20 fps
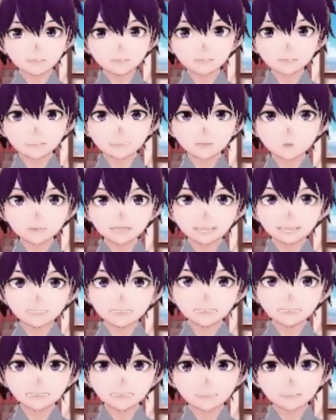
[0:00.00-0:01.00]
If you like
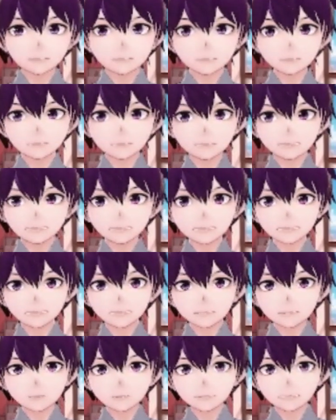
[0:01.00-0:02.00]
it,
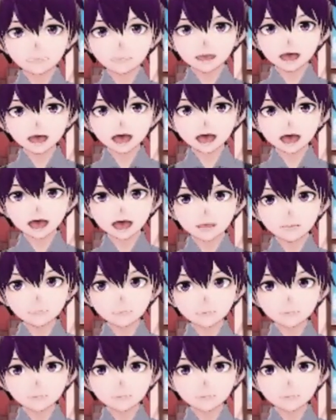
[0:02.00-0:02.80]
please give a like.